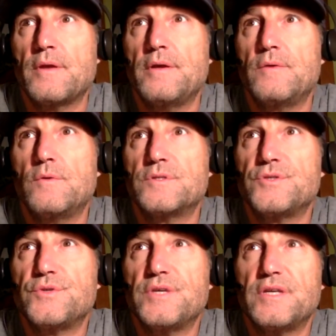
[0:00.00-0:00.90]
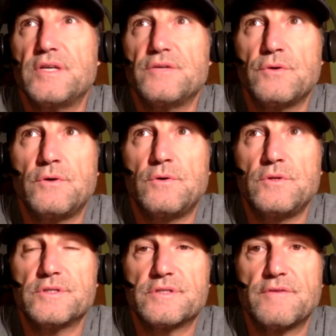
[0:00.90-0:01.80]
once you get into a
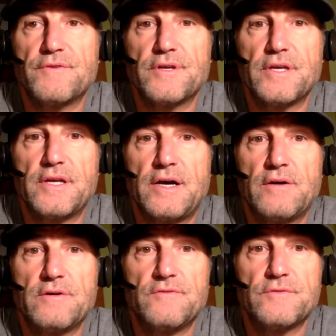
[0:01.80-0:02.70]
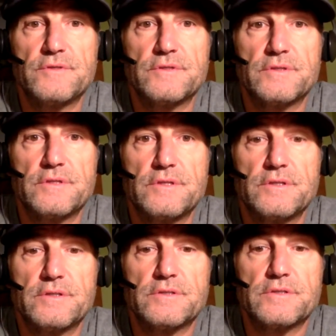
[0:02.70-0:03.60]
hole, it's tougher to get out of, and
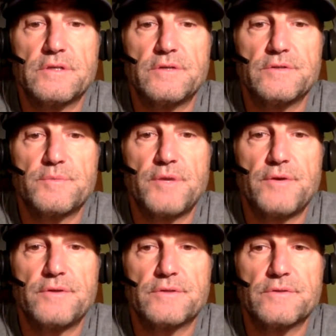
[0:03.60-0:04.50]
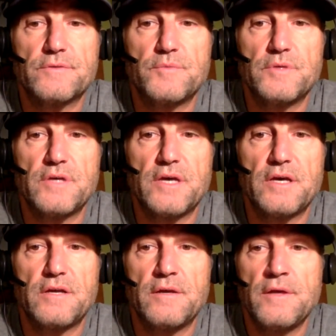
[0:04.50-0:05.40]
it's always better to sort of be
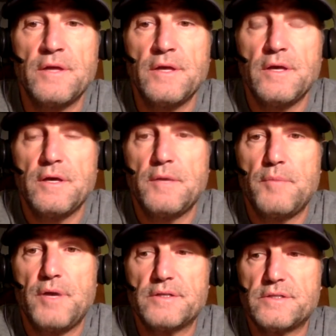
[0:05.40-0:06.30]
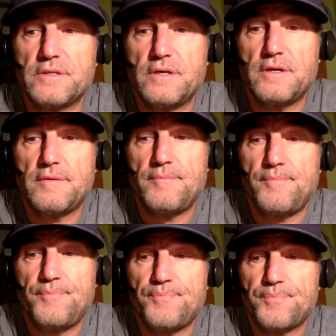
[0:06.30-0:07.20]
ahead. But I
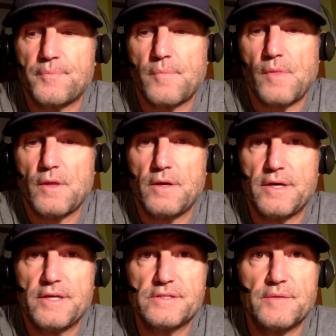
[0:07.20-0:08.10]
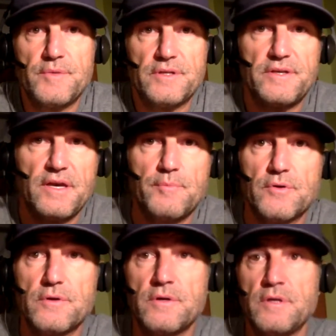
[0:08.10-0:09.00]
guess I'm in
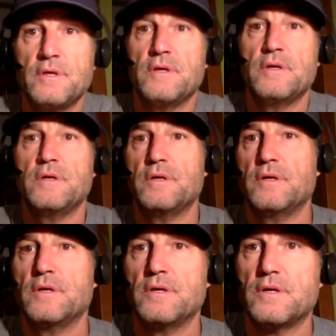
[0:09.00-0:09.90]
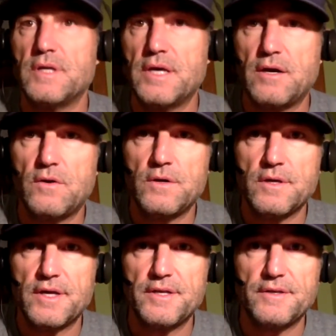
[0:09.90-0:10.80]
taper now.
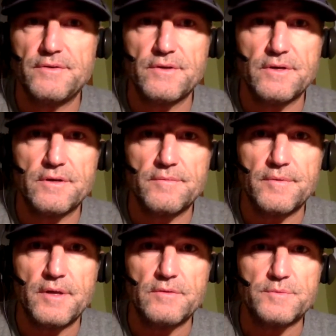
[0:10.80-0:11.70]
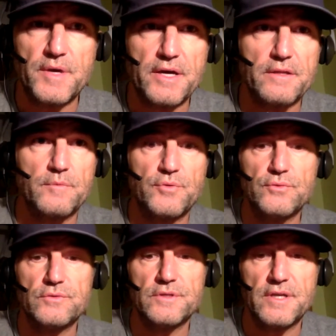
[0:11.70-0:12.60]
I was back in the
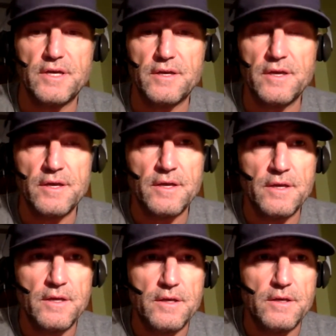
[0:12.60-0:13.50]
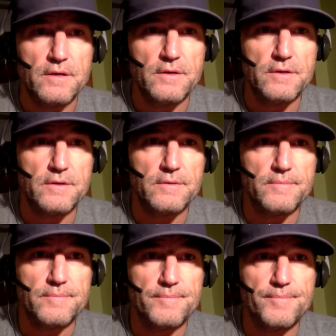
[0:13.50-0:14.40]
pool today.
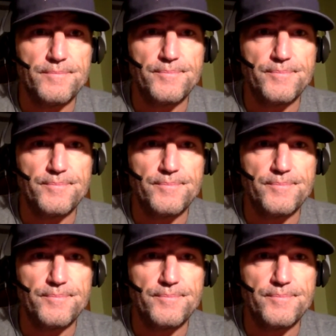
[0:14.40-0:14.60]
For